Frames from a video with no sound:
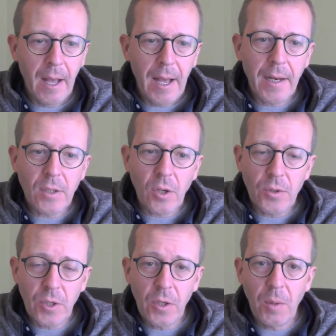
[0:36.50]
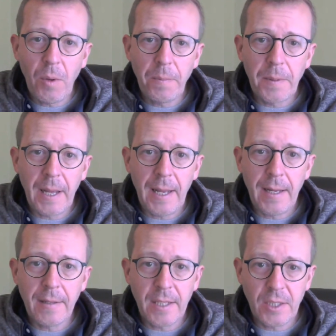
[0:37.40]
and has also come
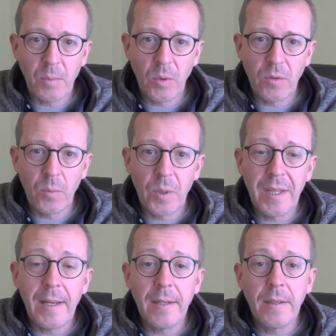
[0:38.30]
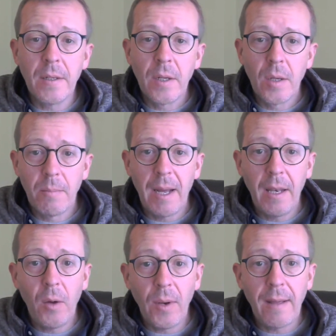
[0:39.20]
up this month within my
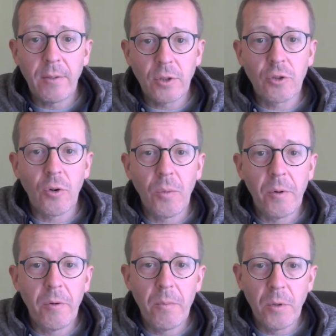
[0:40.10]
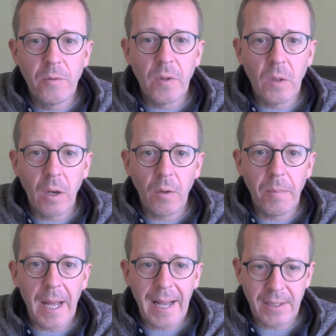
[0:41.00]
lower level trauma removal club
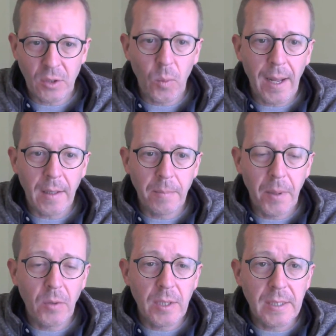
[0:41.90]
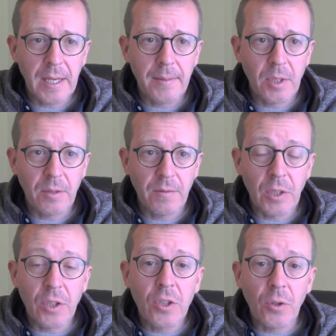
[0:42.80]
as well, both in terms of a
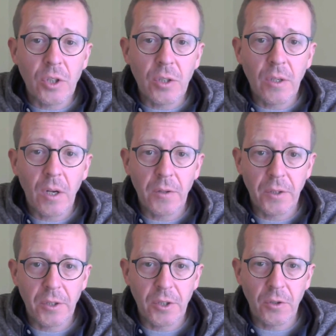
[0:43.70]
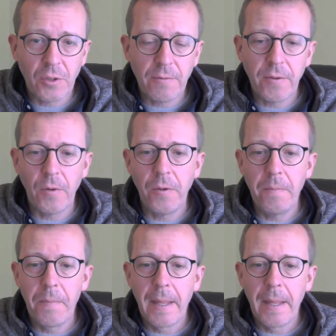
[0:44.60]
discussion on the discussion forum,